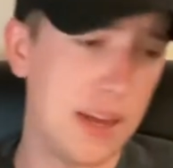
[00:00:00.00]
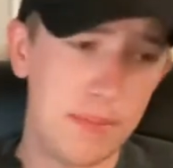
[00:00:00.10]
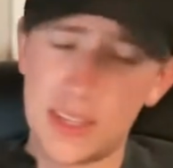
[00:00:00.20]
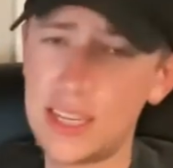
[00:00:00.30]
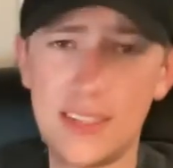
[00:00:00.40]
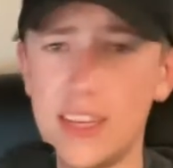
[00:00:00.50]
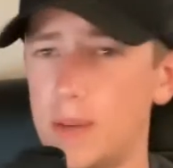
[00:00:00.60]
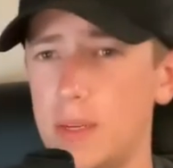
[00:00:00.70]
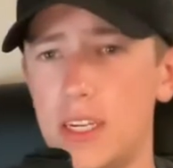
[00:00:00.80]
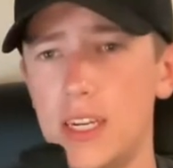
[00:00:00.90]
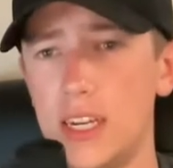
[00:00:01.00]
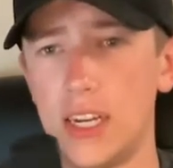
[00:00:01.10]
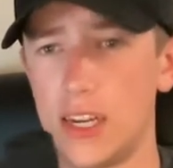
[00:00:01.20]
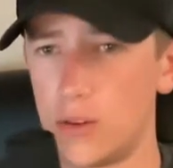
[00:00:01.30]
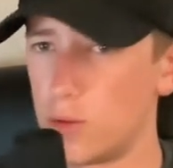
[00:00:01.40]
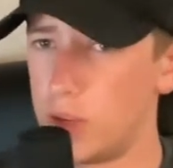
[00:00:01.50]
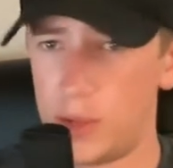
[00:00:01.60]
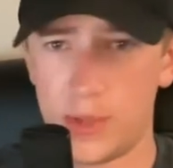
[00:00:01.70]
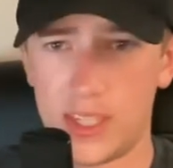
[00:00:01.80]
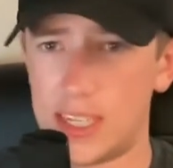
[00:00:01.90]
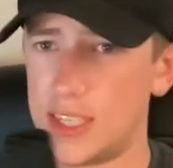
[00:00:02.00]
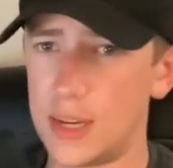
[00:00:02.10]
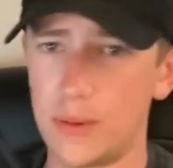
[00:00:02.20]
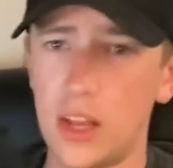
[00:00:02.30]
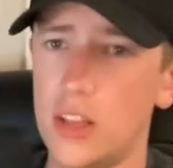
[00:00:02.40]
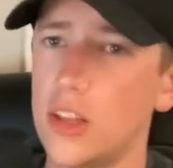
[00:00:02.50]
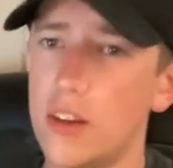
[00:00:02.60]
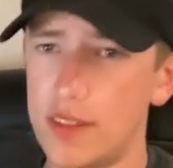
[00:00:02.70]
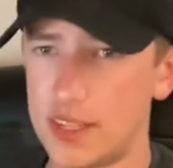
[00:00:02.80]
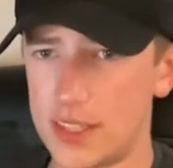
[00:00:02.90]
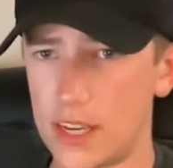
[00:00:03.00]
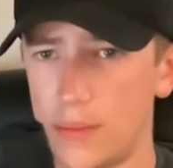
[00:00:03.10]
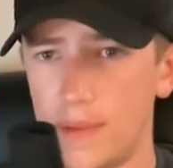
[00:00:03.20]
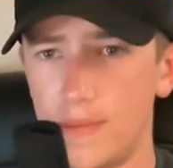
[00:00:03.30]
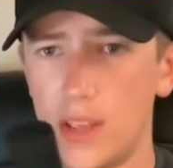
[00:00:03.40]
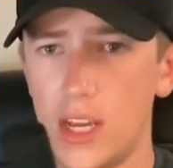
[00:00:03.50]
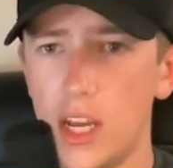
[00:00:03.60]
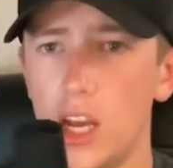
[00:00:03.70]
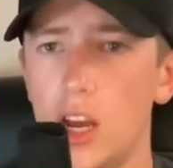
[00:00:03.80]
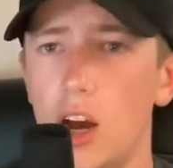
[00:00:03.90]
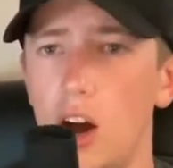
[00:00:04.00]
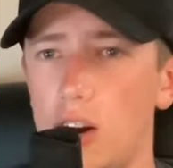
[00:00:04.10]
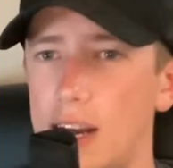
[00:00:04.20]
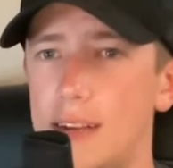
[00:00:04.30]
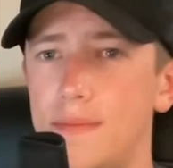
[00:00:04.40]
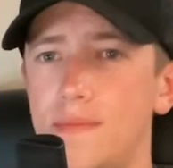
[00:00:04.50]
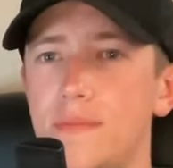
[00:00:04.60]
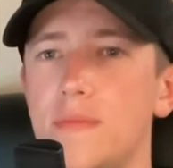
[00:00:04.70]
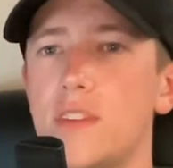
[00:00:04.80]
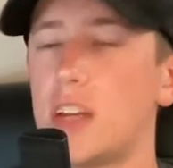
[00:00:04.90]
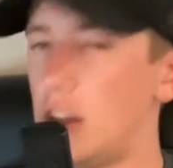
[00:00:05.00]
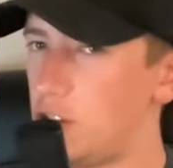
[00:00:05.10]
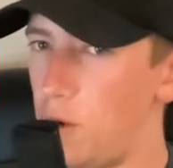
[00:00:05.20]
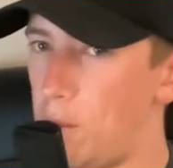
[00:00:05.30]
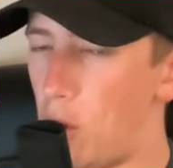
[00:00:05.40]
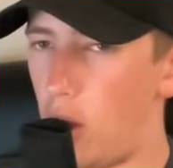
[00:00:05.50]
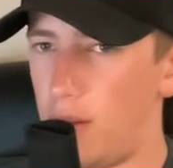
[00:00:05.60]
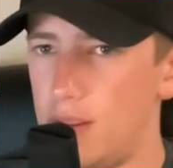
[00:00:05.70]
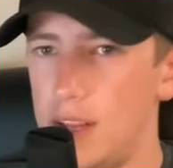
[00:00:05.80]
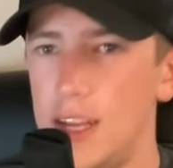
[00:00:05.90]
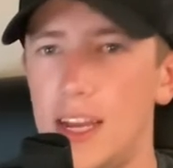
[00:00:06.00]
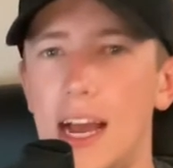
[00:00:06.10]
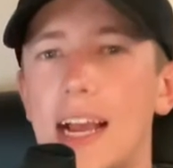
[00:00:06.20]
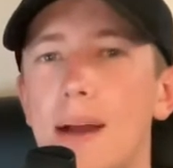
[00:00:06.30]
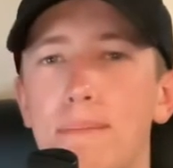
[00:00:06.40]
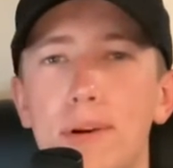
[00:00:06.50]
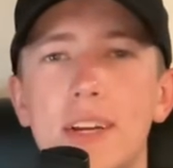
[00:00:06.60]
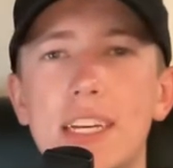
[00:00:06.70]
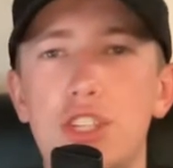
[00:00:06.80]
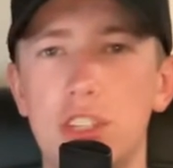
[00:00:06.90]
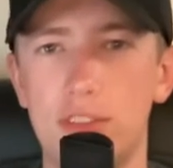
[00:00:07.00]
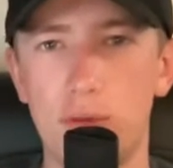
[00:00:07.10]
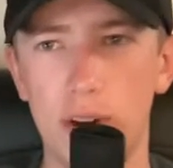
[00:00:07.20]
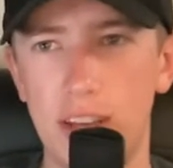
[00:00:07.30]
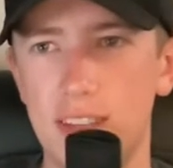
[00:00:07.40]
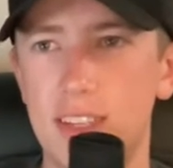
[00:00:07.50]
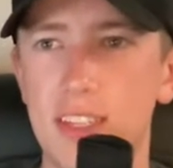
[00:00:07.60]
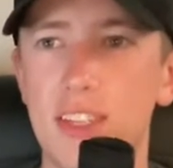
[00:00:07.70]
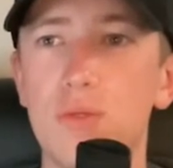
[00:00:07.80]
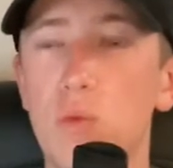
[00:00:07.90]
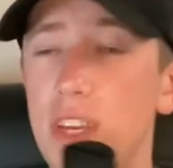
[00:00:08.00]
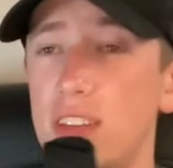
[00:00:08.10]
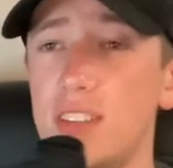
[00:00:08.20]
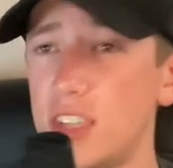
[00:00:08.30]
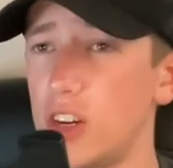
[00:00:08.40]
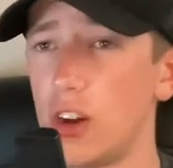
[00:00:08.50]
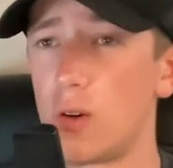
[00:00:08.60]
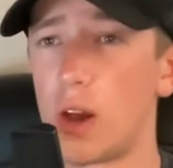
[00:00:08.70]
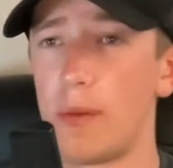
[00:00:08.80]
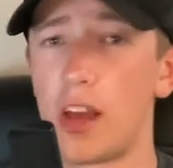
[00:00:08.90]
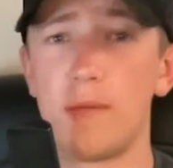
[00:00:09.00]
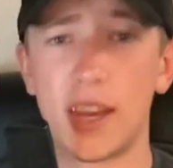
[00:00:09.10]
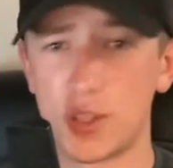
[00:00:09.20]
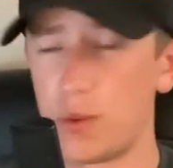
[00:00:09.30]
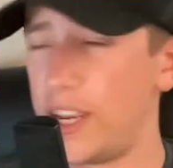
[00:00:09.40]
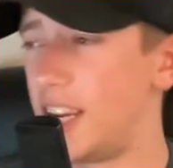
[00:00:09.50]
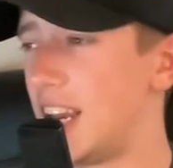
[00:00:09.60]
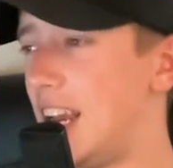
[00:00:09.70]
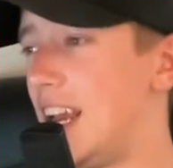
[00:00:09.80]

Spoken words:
I missed that segment. I really missed that segment. I love that segment. All right, college football. I got predictions for you since it's week 0 coming up next week.